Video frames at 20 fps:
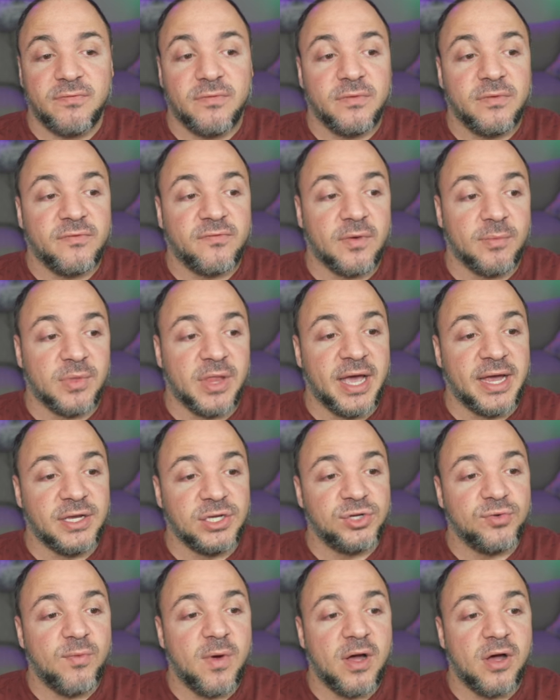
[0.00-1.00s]
from line
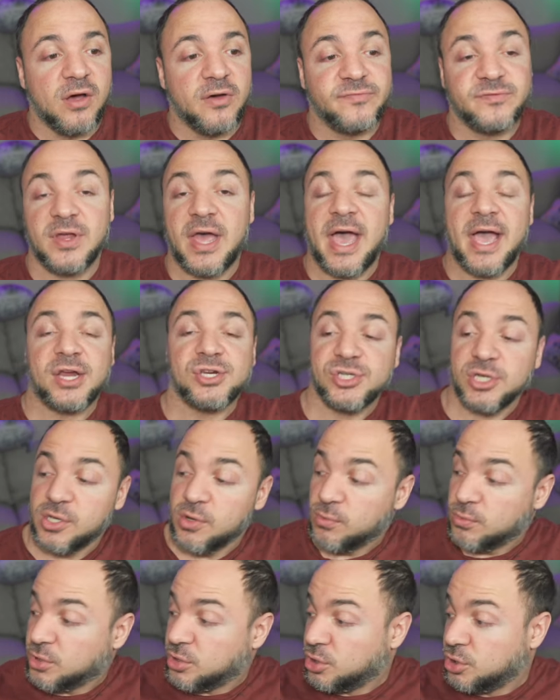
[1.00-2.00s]
12 to actually
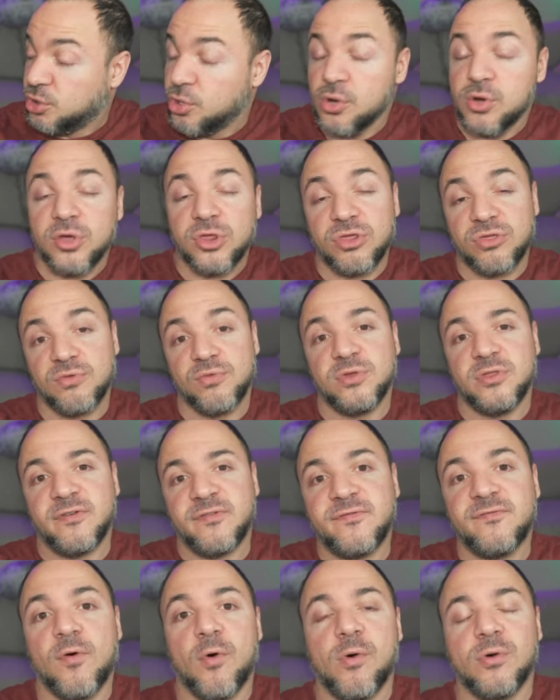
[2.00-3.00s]
go look through the
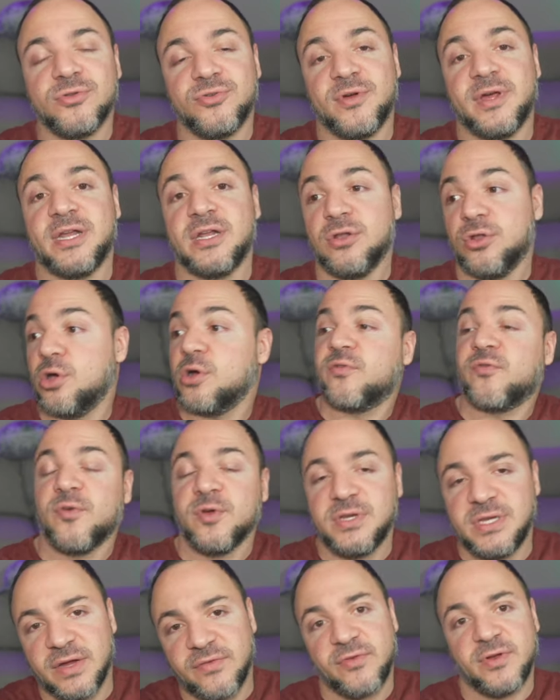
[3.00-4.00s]
folder and look for
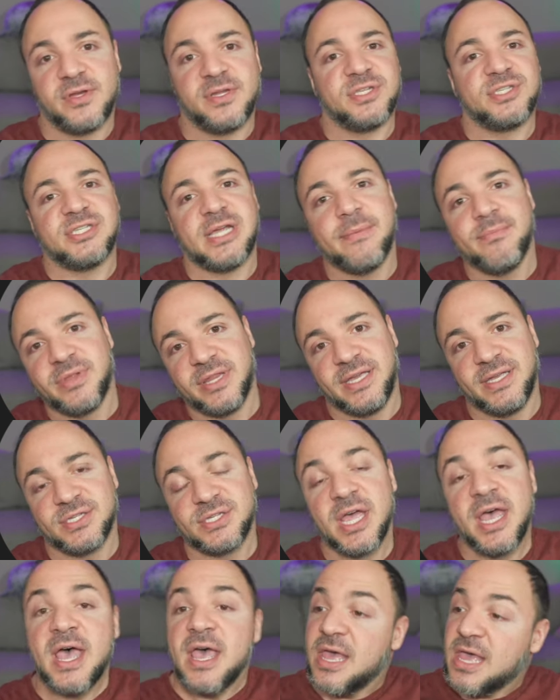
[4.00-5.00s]
different assemblies,
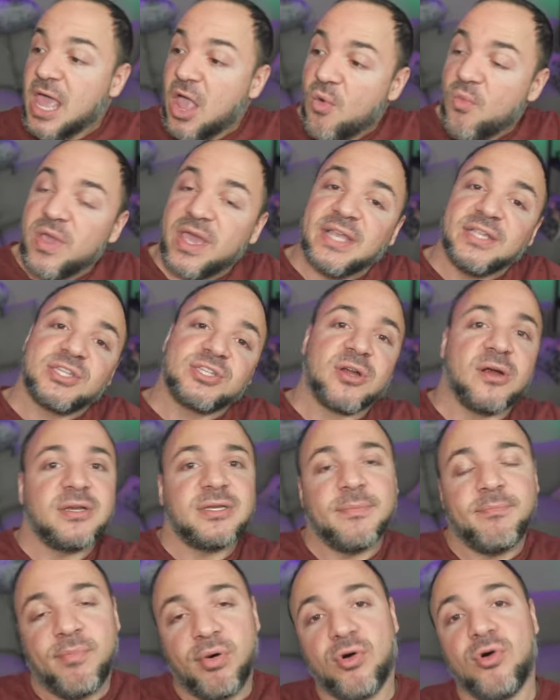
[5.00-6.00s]
and we can start to
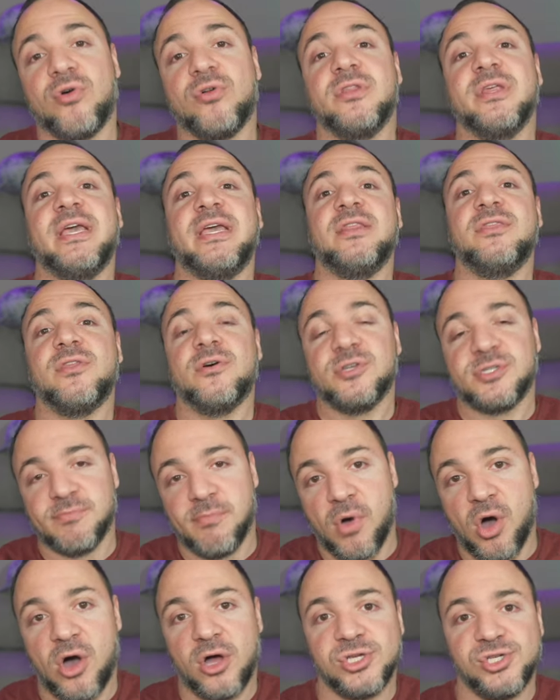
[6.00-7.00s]
pull in those
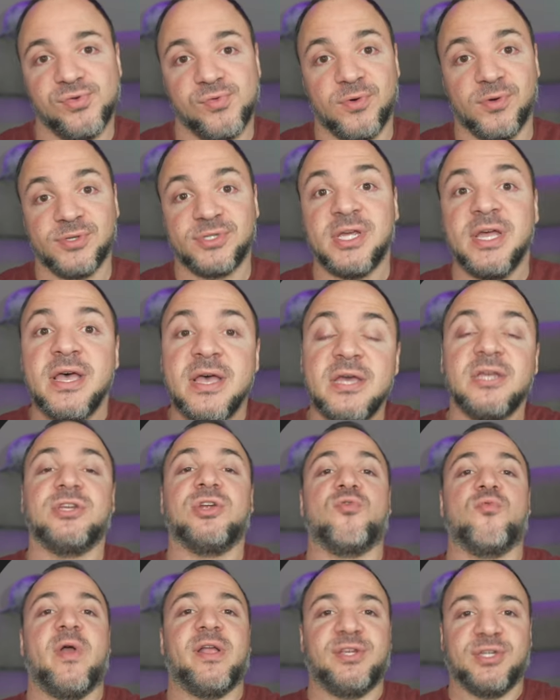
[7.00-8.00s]
modules to
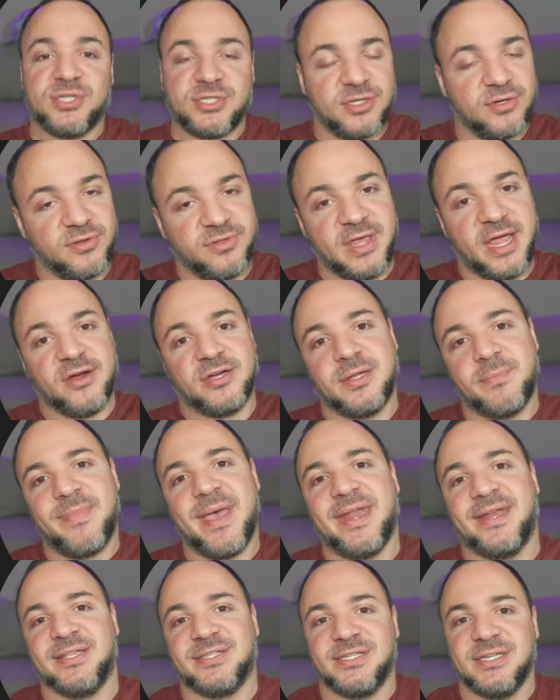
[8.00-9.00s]
register their
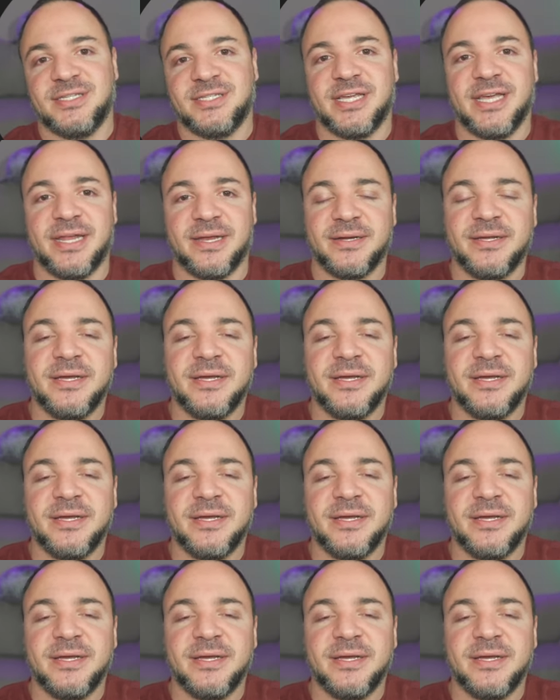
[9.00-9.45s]
dependencies in.